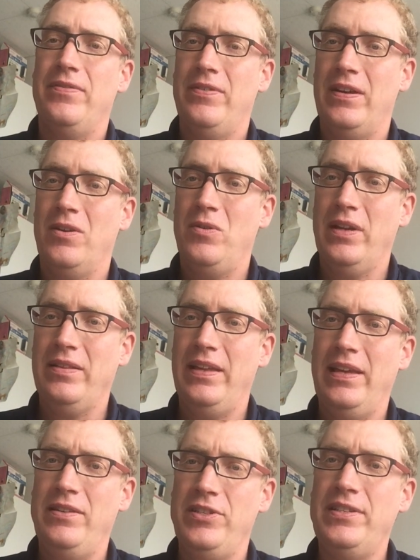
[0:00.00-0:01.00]
very
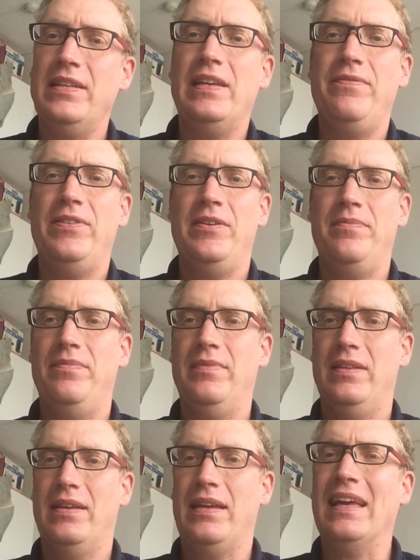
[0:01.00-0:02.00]
quickly, just to give them,
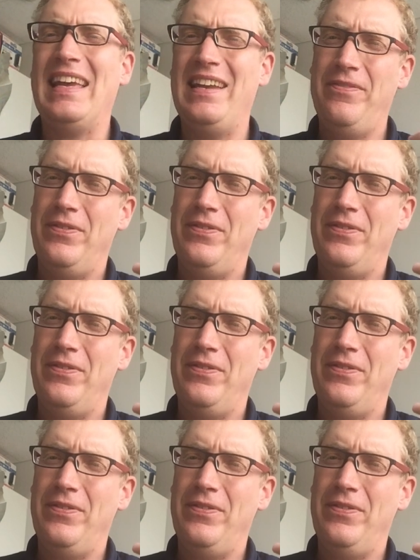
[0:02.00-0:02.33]
like, again,